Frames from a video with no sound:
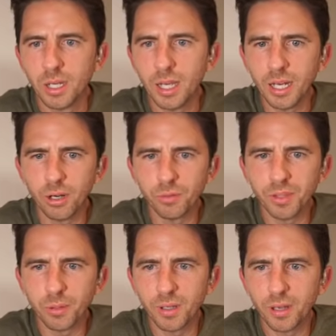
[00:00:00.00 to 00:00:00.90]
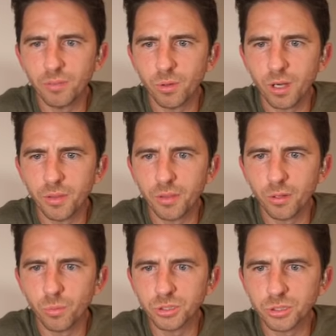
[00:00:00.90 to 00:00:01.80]
and I don't think we have. Uh, there
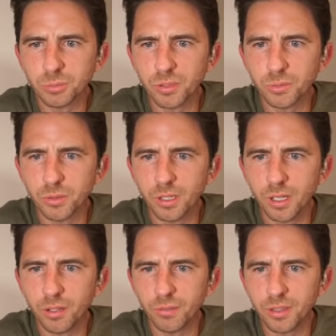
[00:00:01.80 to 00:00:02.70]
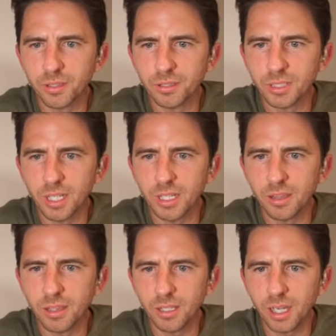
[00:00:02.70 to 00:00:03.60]
aren't words explained. I don't think there's
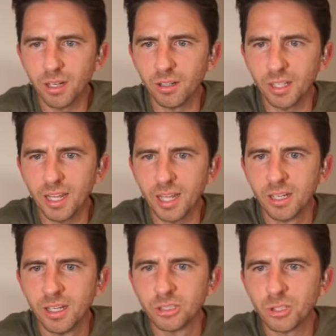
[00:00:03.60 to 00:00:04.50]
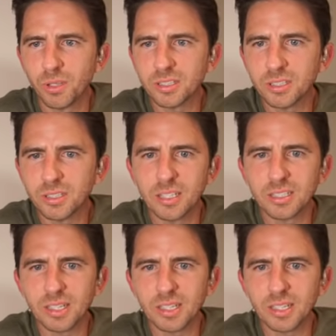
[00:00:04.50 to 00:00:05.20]
anything. Yeah. No. Look at that. So this this